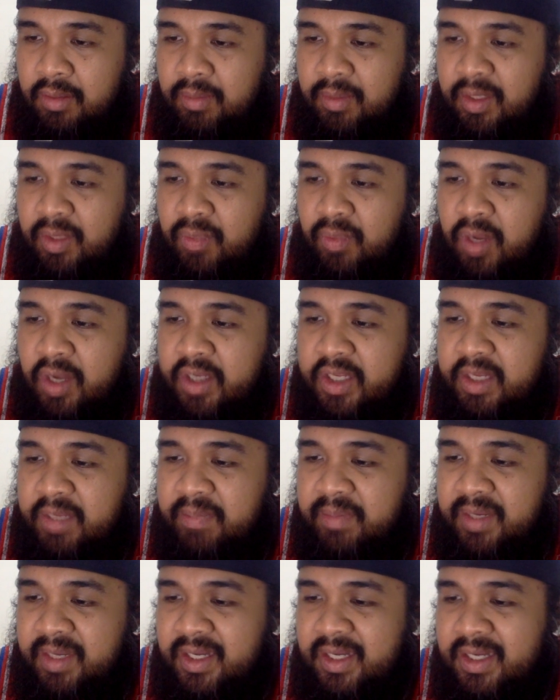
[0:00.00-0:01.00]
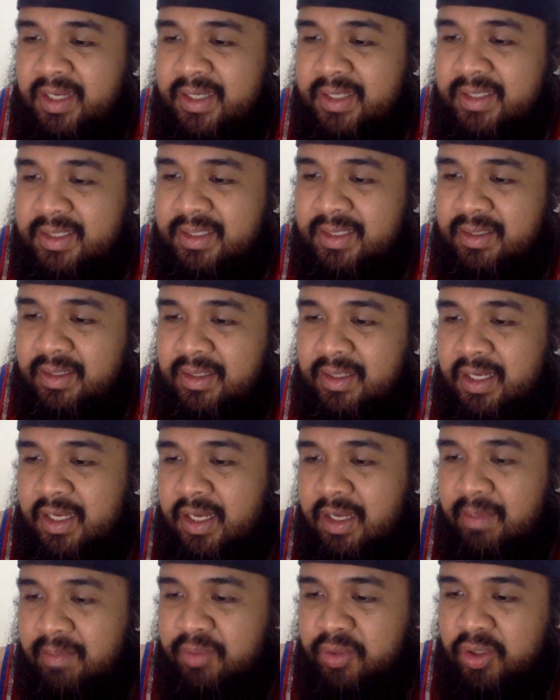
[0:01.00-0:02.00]
Milwaukee Bucks,
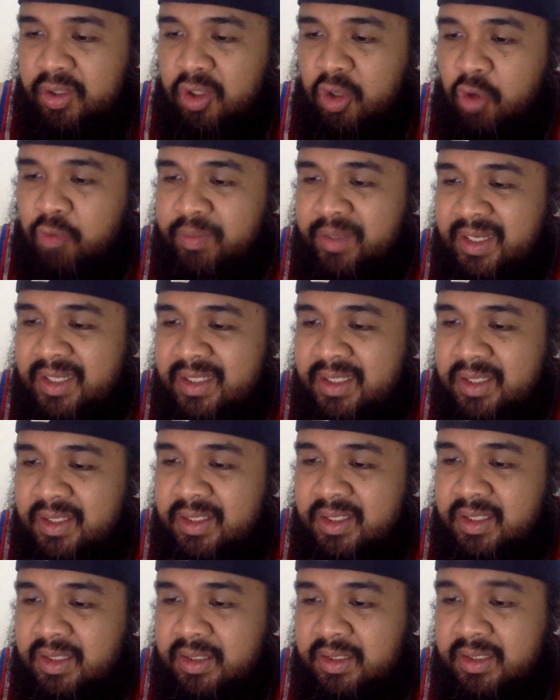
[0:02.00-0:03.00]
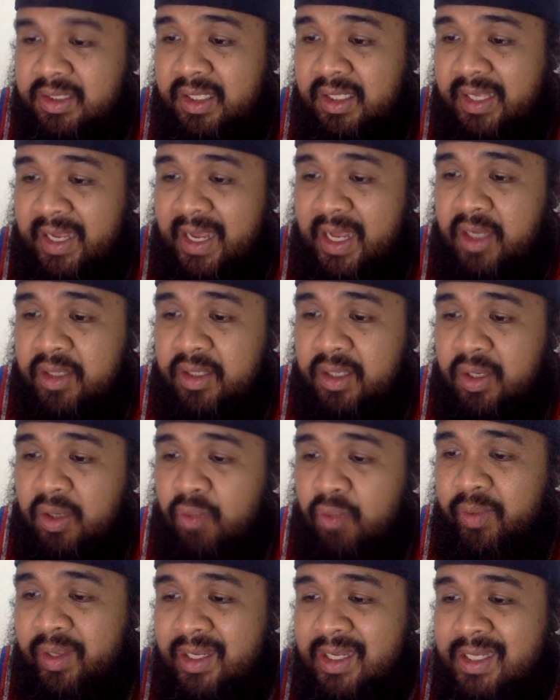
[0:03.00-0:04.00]
Brook Lopez is still out,
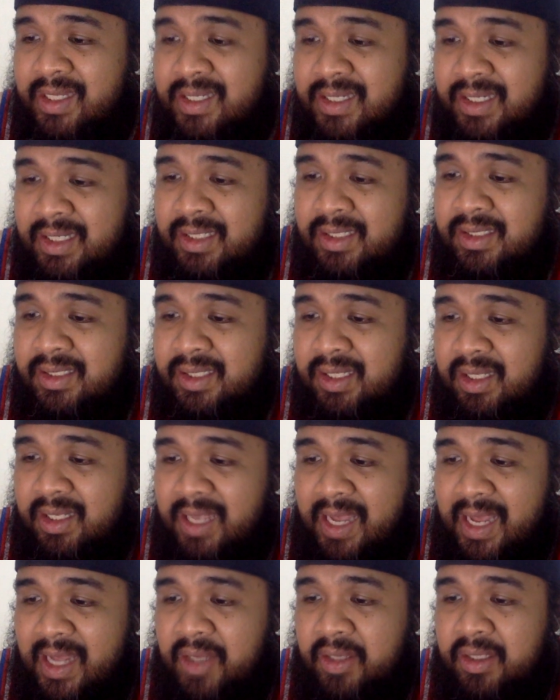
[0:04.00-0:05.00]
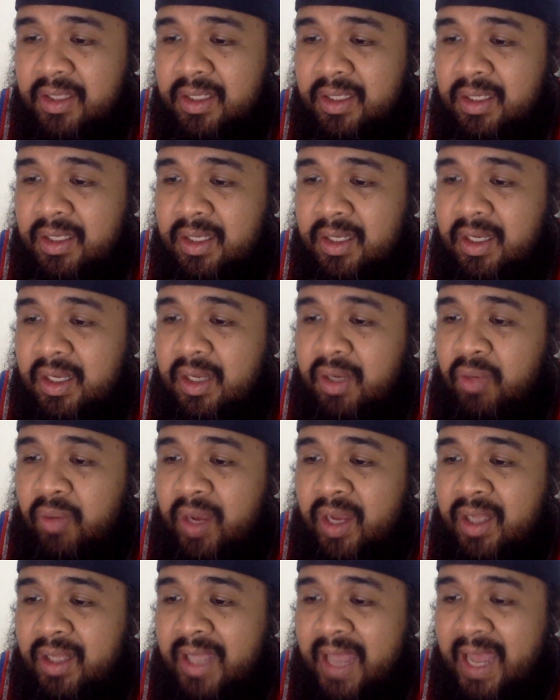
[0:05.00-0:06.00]
Wigginton still out,
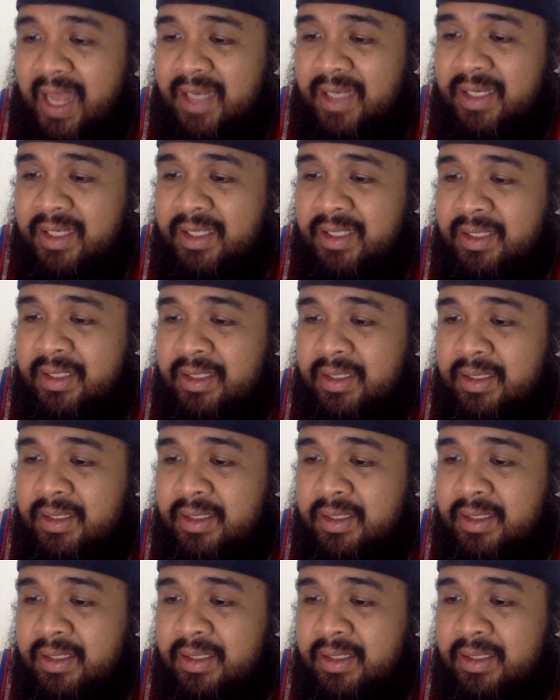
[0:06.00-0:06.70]
while Allen